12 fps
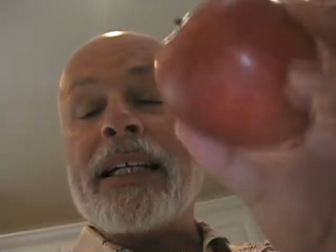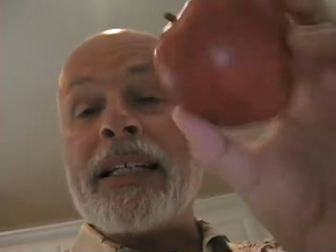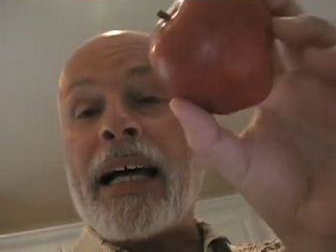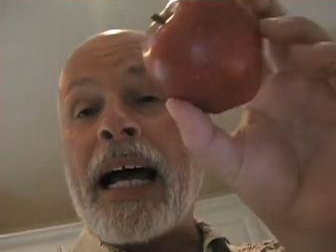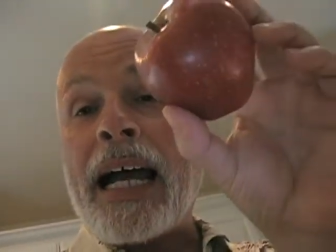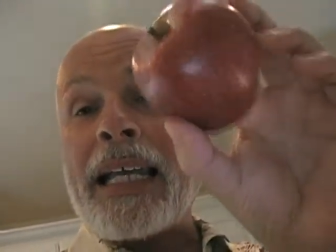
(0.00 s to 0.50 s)

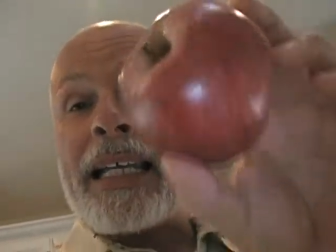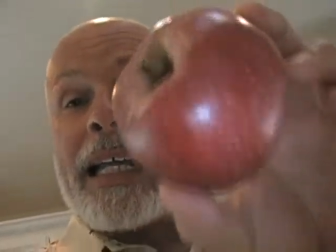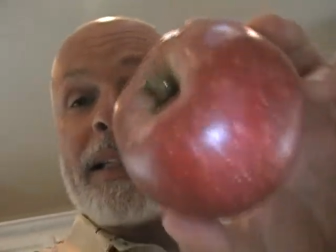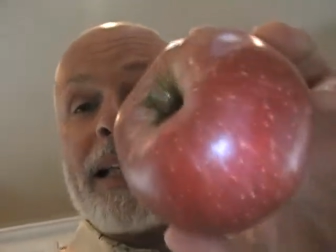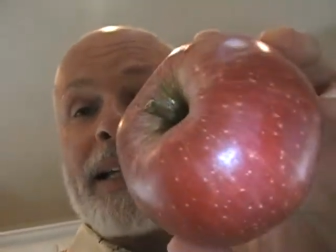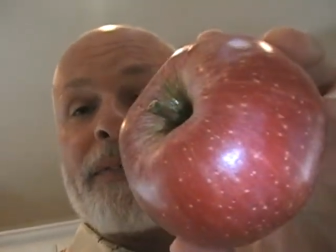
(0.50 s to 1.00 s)
and high in
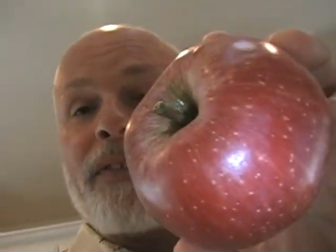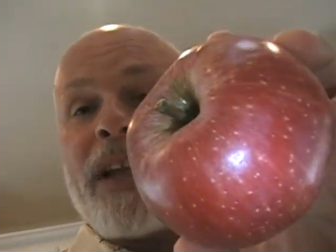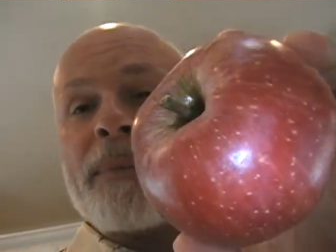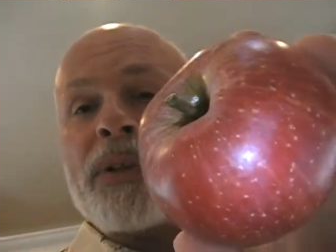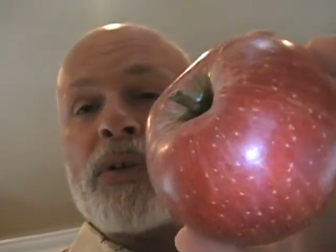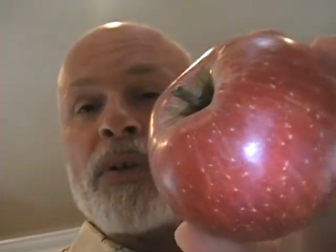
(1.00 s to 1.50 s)

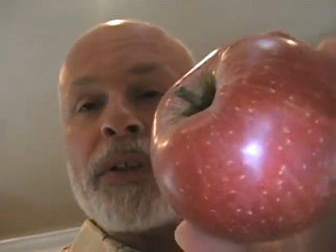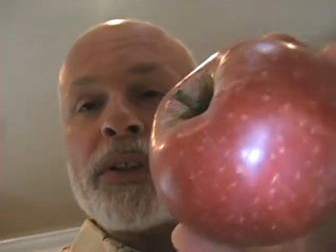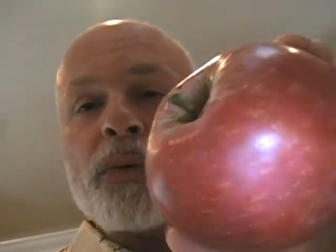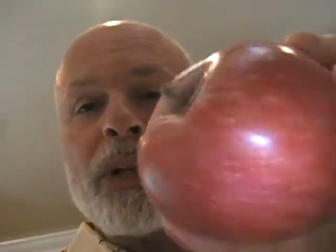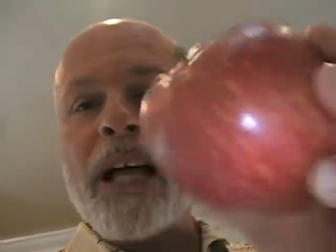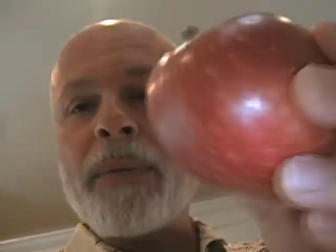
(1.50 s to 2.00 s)

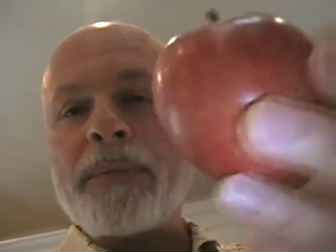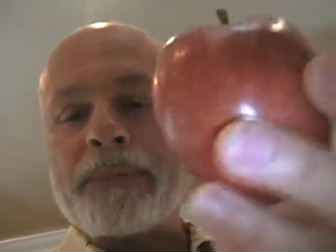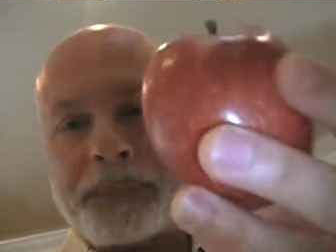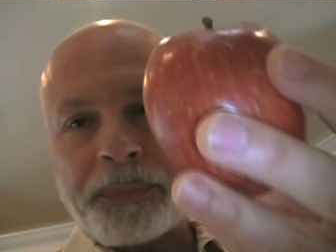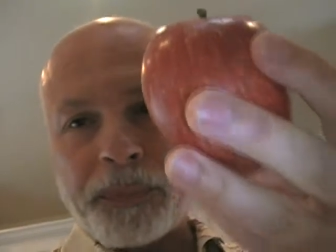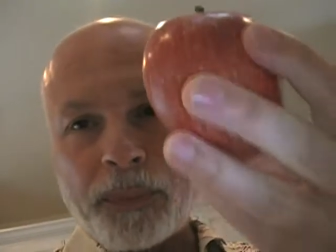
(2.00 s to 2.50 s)
anti-inflammatories will help
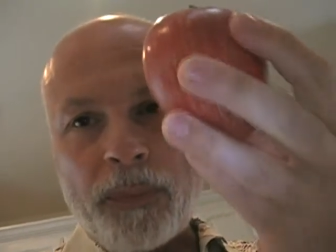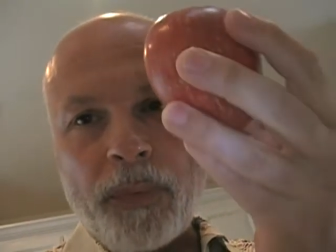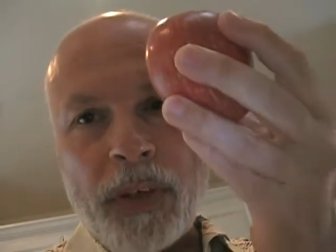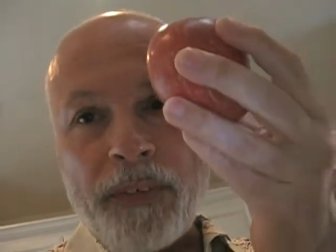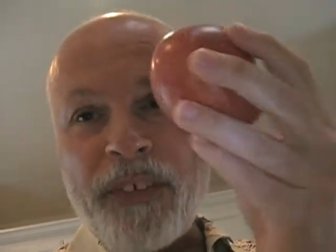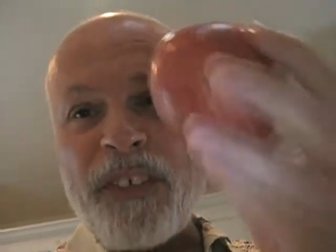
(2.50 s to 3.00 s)

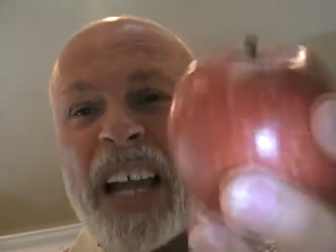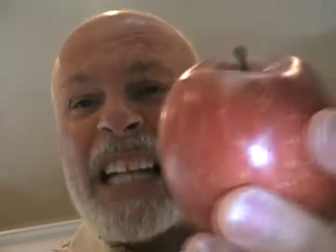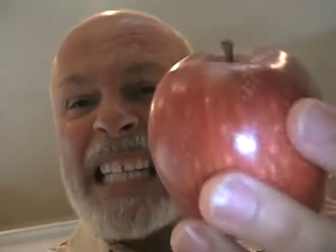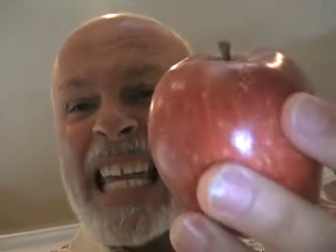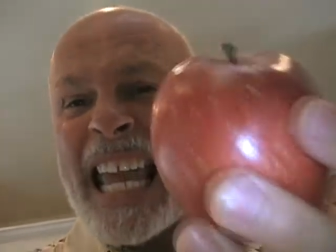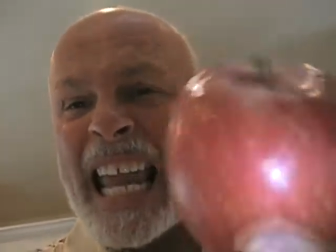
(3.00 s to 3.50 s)

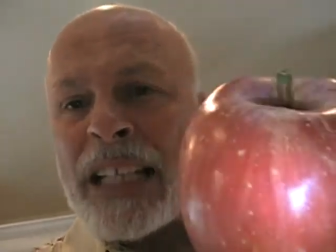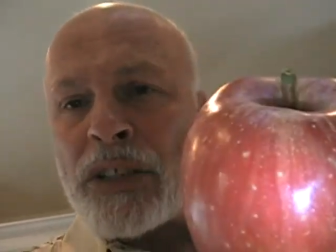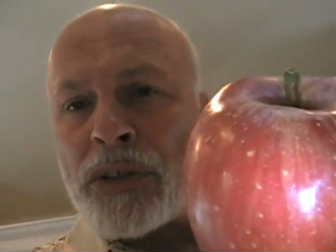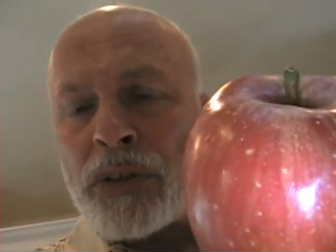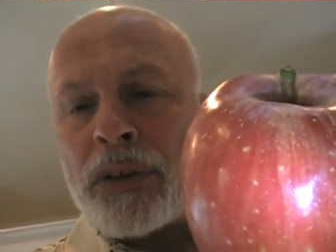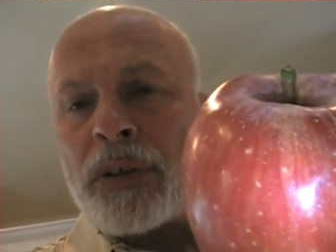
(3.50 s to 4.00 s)
fight
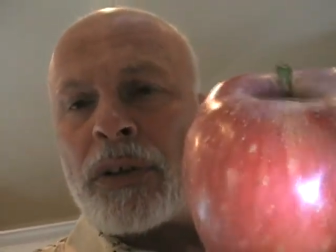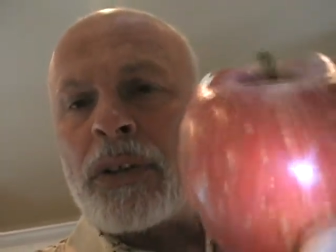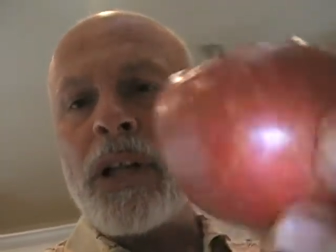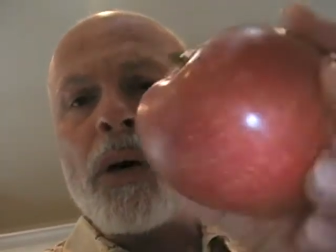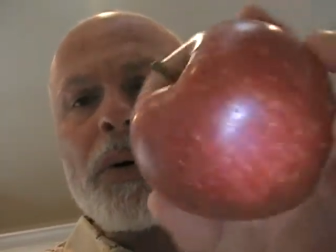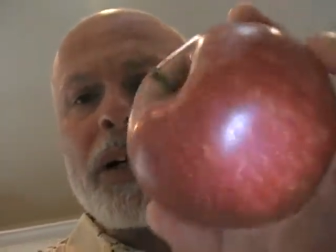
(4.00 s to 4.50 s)
cancer,
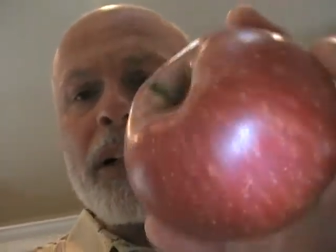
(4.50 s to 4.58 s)
lower